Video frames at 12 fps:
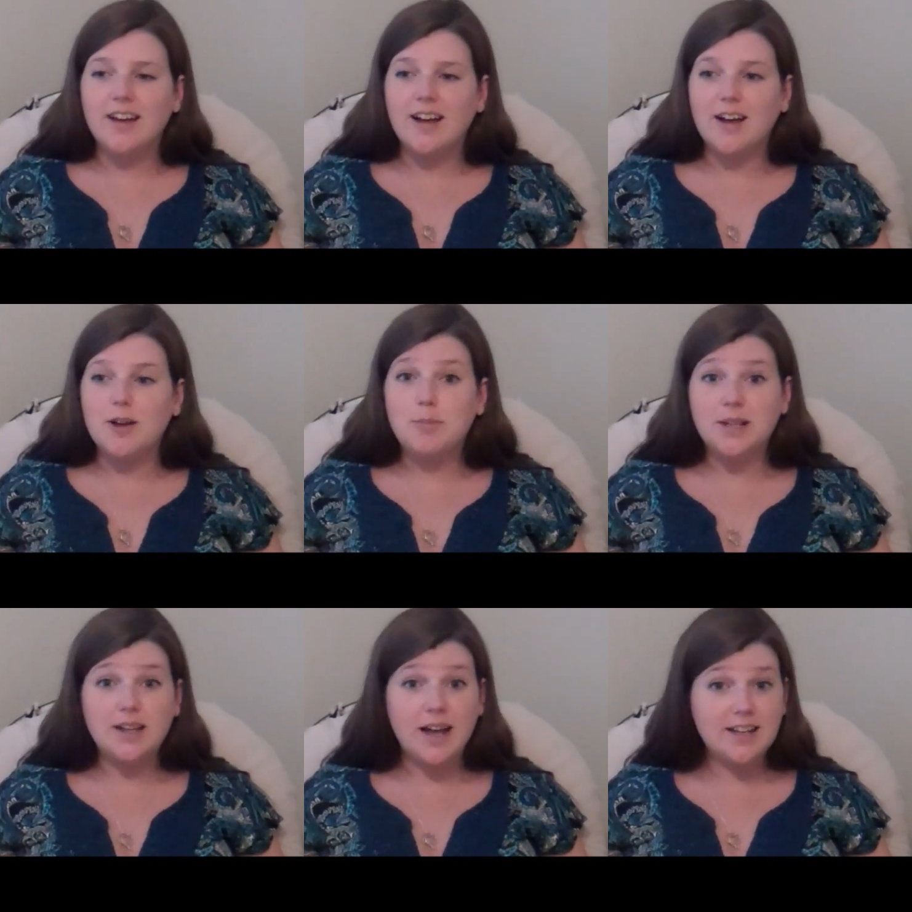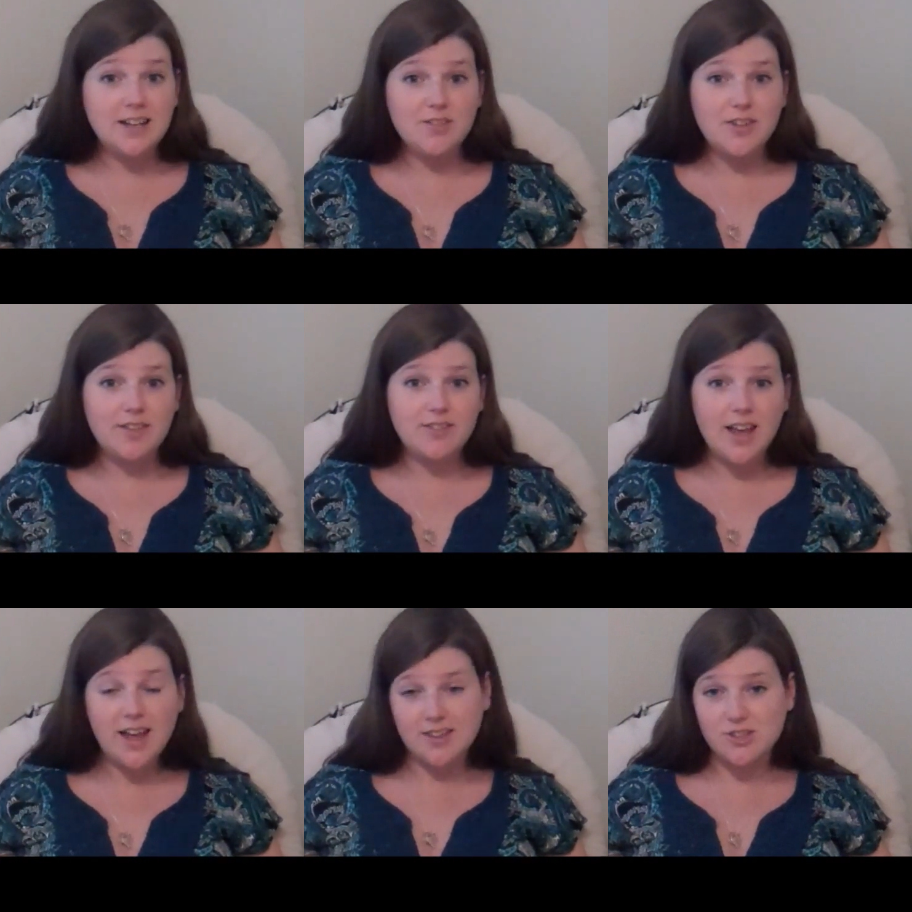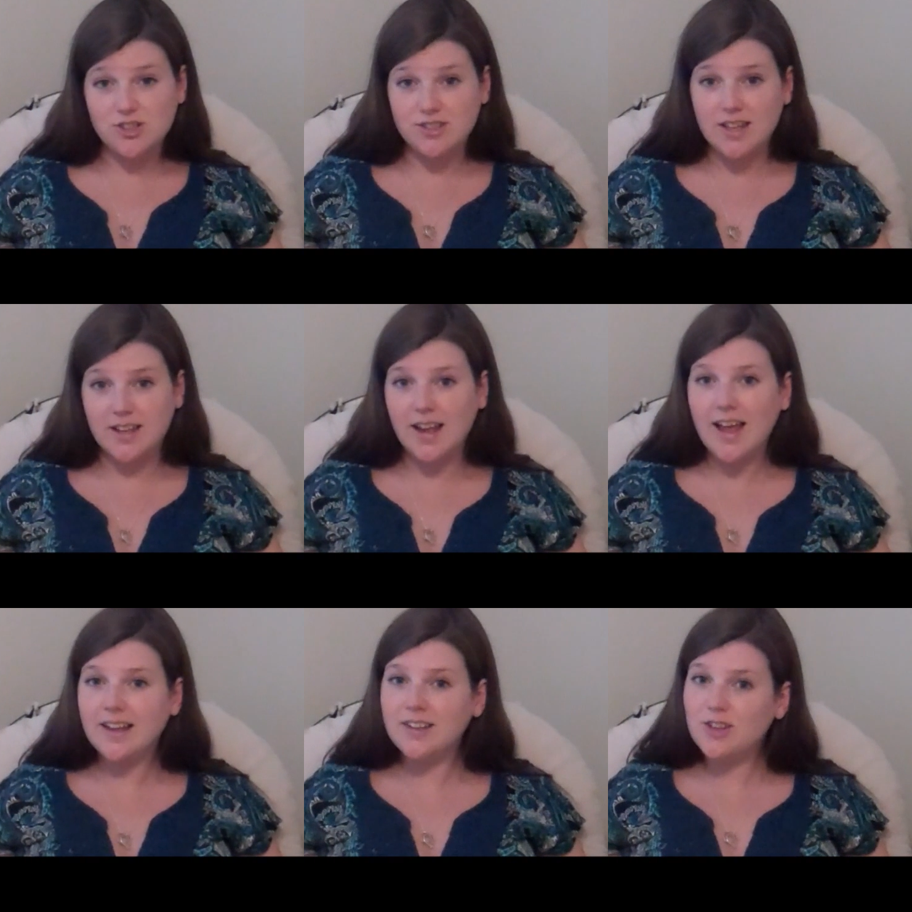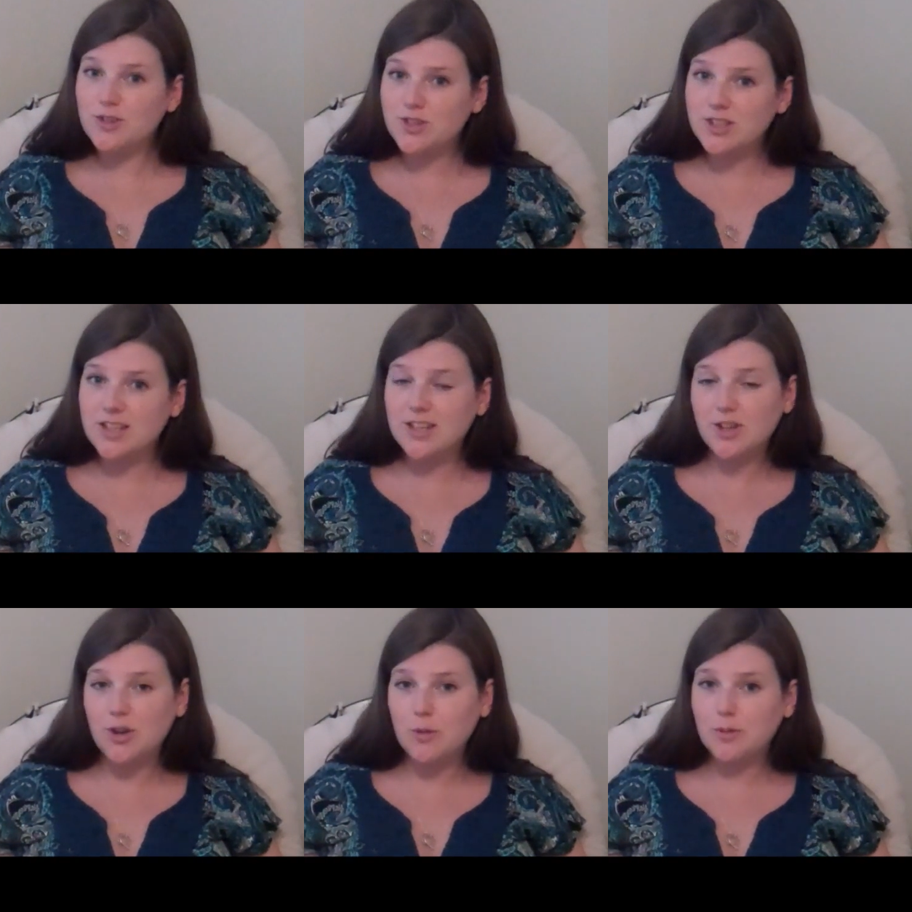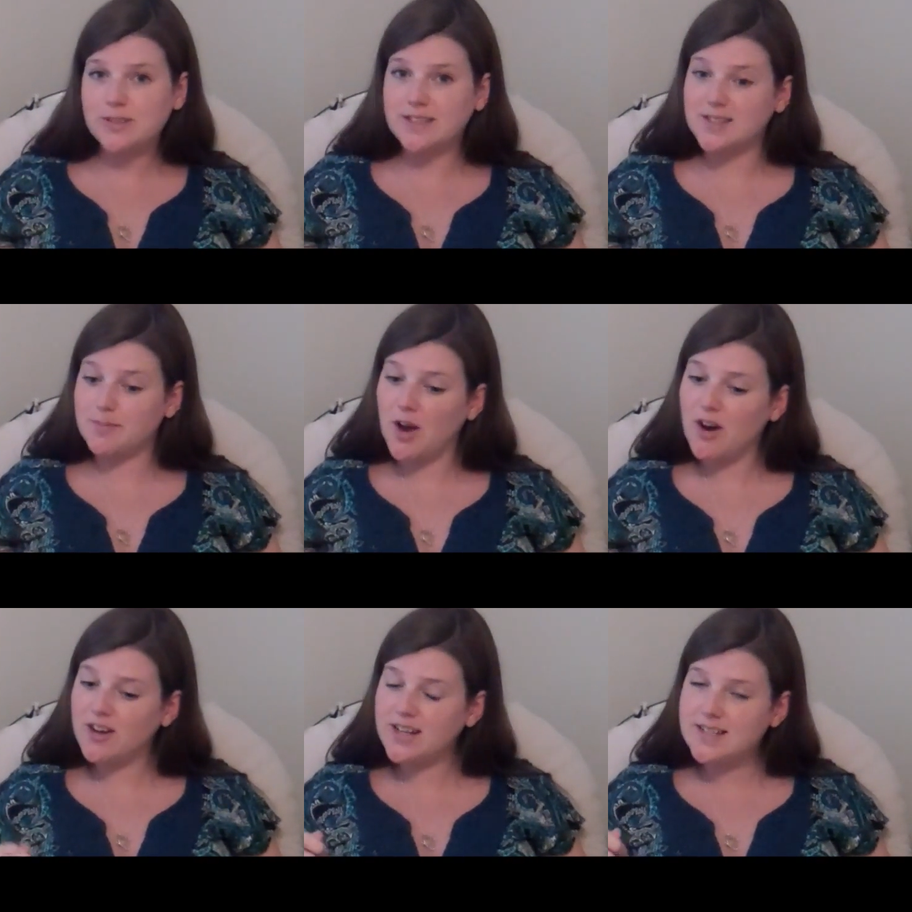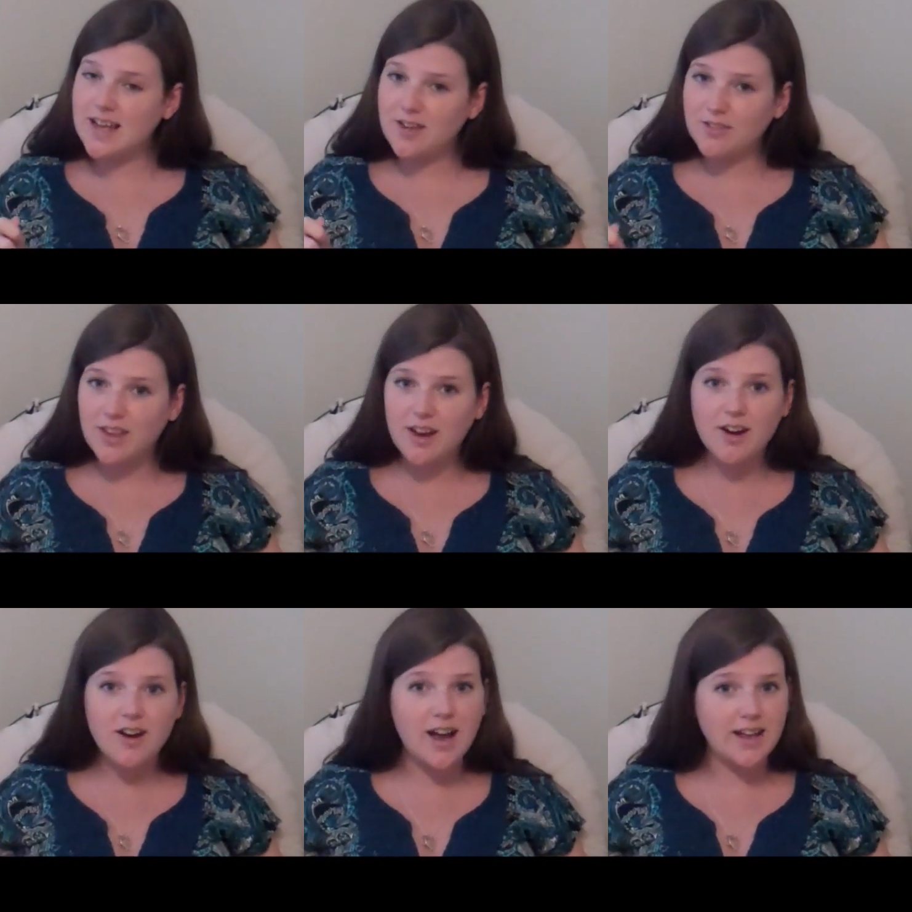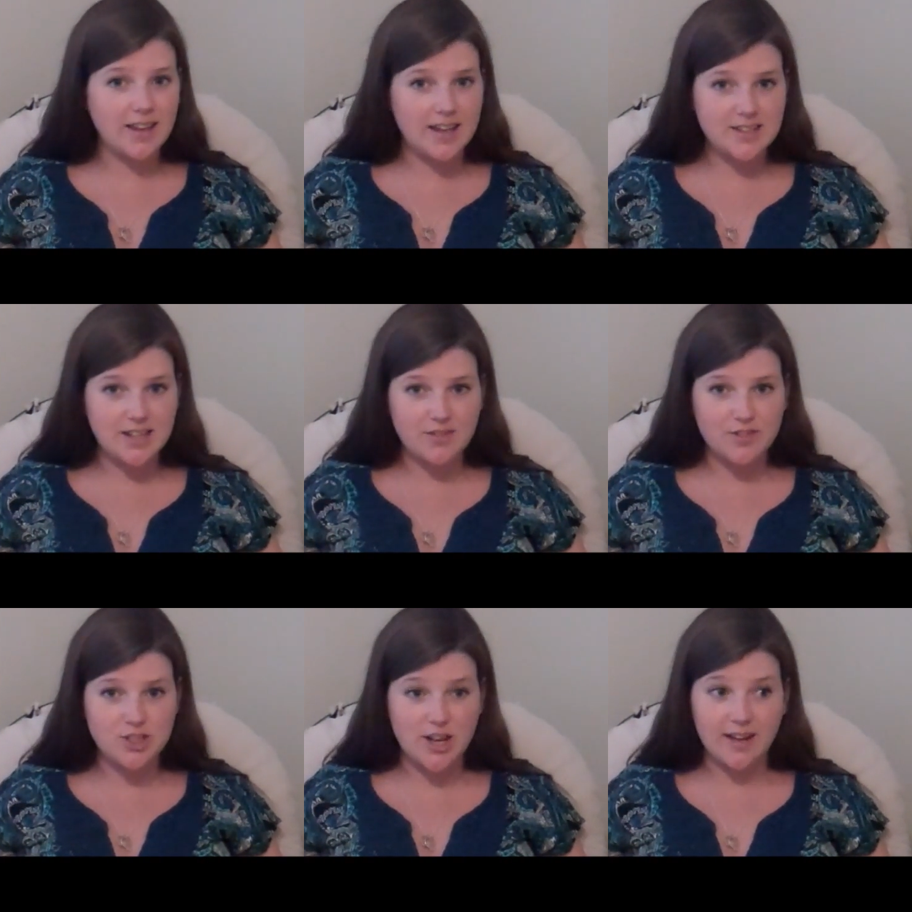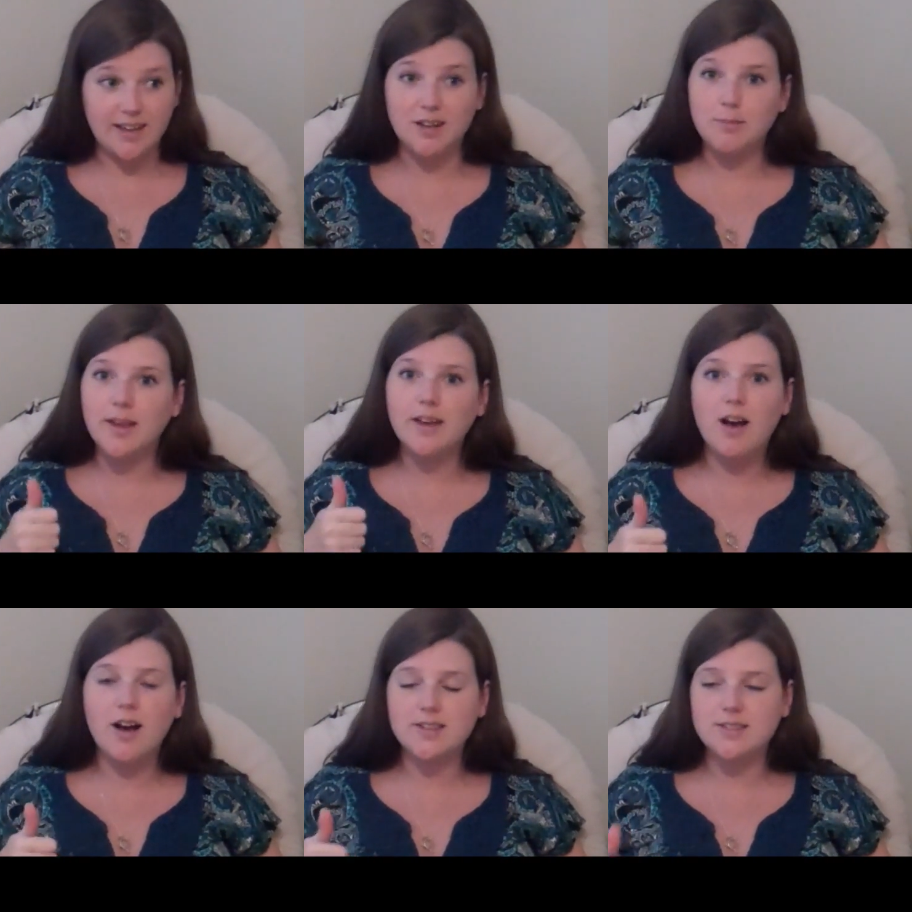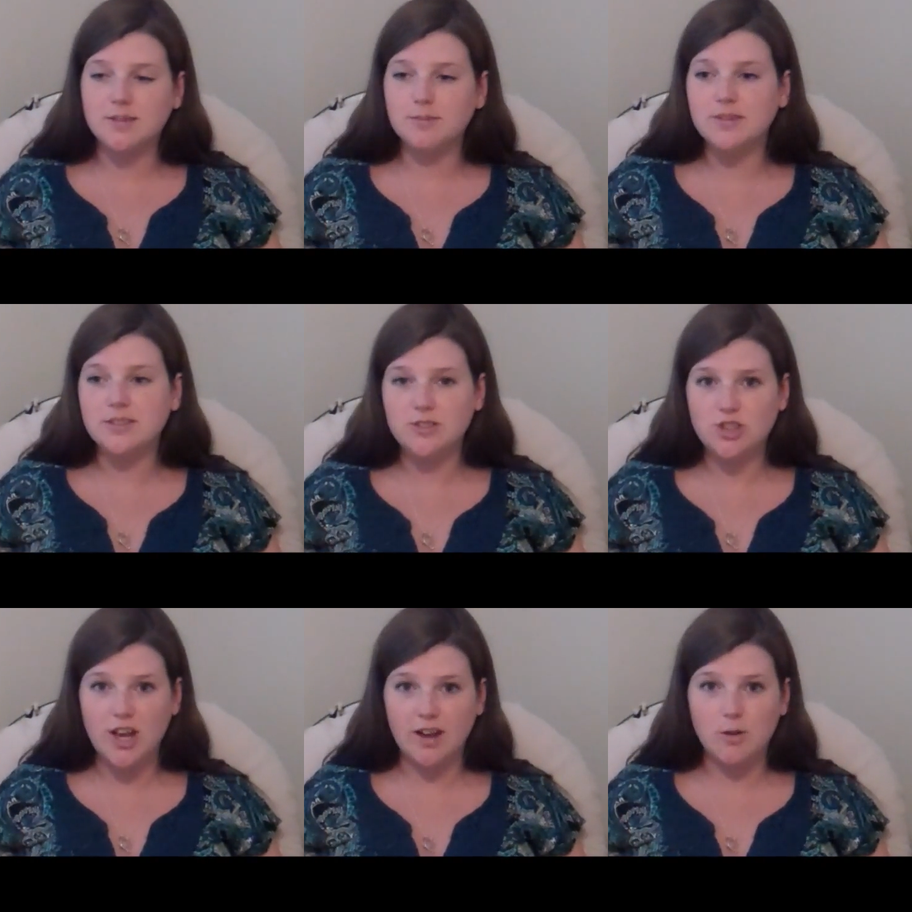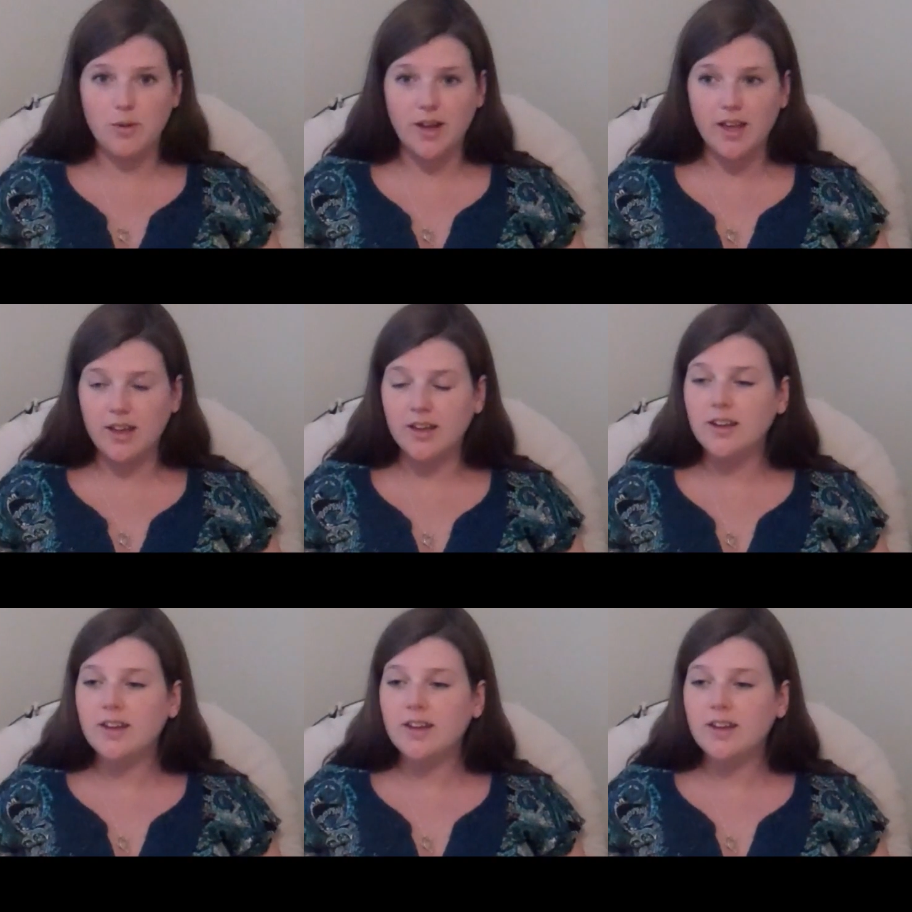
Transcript: But I didn't even have to ask. She said, and usually, you know, since I'm already down there, I like to give a check. And I'm like, awesome, check away.